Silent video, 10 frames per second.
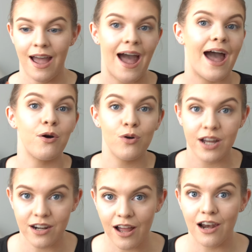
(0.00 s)
how
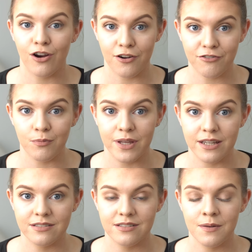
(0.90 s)
can I learn from
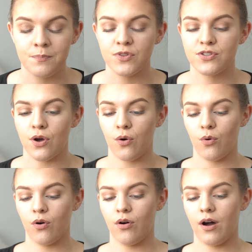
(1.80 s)
this?
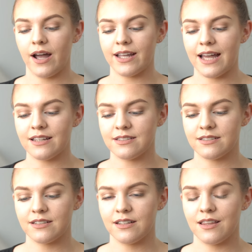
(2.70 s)
So, I
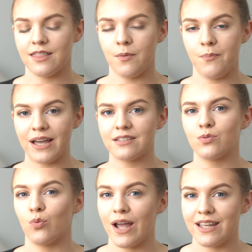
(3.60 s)
guess the best
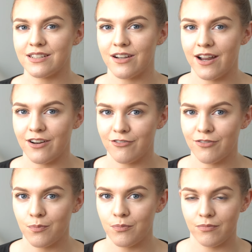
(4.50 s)
way to kind of
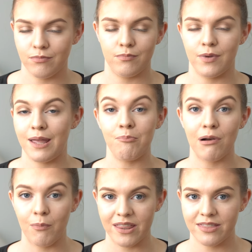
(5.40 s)

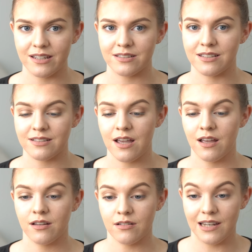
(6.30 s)
implement this is
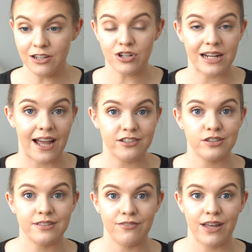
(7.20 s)
literally ask
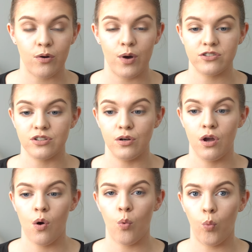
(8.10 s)
yourself that question:
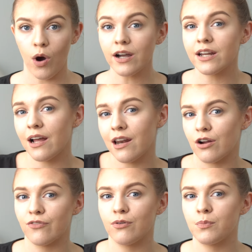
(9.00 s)
what can I
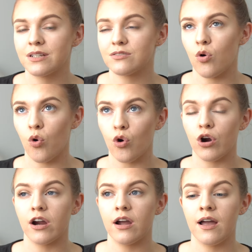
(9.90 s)
learn from this?
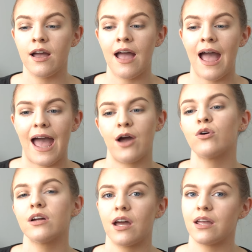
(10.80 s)
Or how
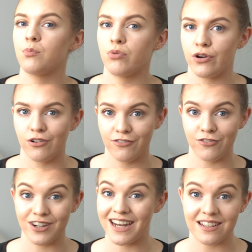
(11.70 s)
can I improve
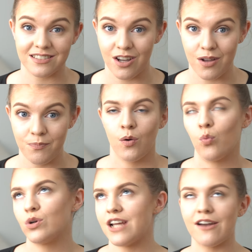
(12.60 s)
for next time?
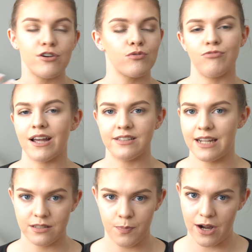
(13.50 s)
Whichever
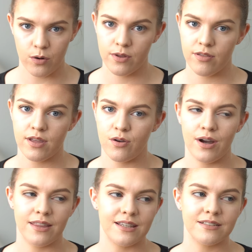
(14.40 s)
resonates better with you.
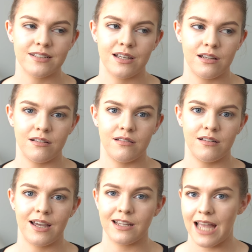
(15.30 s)
And this can,
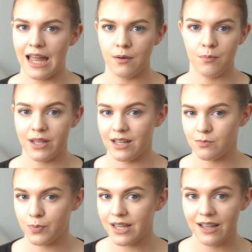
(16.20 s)
again, be as
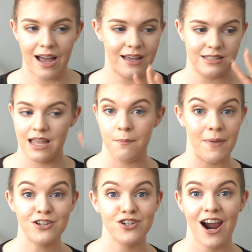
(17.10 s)
big as a
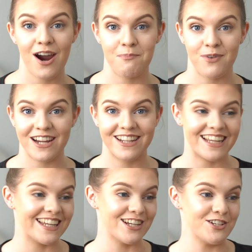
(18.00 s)
major heartbreak
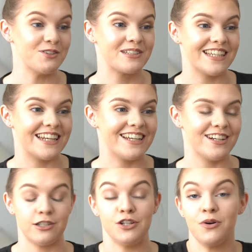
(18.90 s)
in a new city,
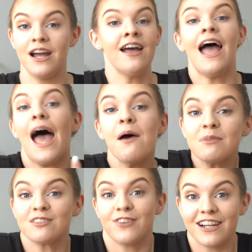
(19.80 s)
a new
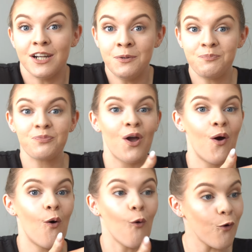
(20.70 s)
hemisphere,
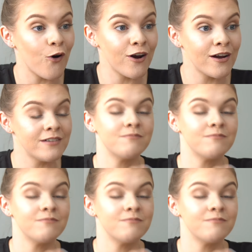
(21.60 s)
or